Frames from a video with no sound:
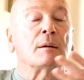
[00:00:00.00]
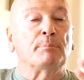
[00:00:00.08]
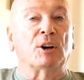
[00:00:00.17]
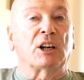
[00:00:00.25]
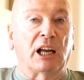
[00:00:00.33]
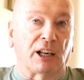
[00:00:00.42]

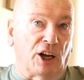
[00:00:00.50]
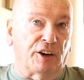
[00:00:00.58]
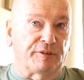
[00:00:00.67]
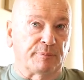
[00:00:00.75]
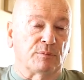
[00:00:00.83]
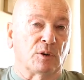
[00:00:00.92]
But a lot
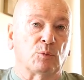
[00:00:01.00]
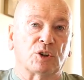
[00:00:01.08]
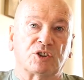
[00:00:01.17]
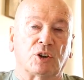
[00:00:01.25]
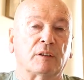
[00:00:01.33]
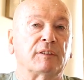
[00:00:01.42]
of them were
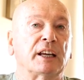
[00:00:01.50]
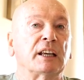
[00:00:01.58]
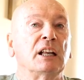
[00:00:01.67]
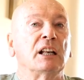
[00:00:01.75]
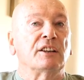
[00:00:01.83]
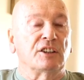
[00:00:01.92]
sort of like
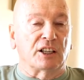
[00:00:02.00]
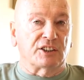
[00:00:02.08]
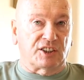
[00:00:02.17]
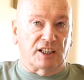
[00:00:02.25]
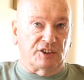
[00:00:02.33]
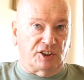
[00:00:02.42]

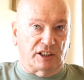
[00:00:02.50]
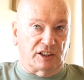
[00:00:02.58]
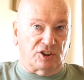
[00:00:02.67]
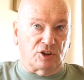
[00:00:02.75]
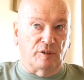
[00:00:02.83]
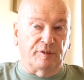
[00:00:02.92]
nonsensical
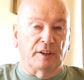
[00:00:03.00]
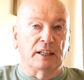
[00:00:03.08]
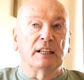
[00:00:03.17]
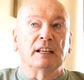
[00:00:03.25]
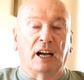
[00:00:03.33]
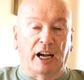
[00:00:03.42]
stuff,
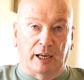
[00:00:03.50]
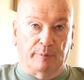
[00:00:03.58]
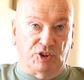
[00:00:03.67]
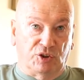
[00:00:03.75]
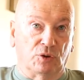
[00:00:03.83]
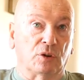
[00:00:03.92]
and I'm
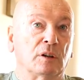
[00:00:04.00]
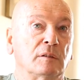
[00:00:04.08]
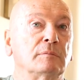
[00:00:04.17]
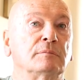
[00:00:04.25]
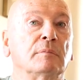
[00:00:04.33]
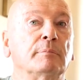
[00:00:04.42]
sure
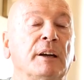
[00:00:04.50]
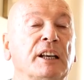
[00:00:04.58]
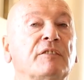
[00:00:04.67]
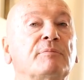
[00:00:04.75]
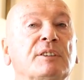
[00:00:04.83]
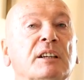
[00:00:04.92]

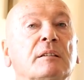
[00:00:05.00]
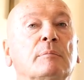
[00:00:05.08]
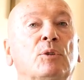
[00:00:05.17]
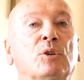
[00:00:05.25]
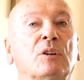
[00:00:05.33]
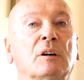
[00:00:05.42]
many of them did
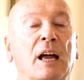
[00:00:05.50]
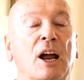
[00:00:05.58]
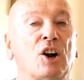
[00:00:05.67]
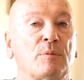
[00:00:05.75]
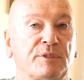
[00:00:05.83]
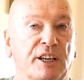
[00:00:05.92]
more
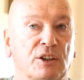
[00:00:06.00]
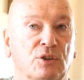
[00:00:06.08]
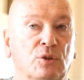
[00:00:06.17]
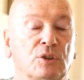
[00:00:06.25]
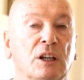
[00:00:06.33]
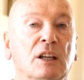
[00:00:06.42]
harm than
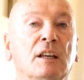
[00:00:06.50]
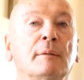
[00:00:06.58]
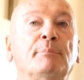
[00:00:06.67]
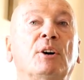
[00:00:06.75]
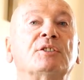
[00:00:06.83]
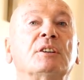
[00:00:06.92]
good.
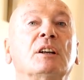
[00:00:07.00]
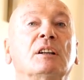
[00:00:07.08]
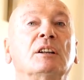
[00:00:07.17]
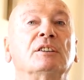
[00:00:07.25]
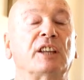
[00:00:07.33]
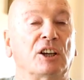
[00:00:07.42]
But
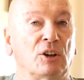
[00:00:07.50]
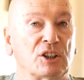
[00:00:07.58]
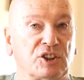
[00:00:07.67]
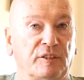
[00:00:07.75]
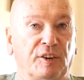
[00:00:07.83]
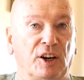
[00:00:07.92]
they all
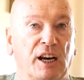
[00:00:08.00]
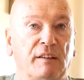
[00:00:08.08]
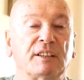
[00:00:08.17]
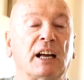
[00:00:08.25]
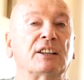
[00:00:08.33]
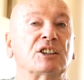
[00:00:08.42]

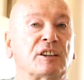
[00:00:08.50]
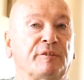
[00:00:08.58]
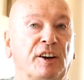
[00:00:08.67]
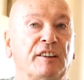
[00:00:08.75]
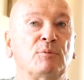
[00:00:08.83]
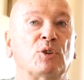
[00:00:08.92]
survived, and they
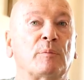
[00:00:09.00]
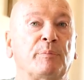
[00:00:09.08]
survived more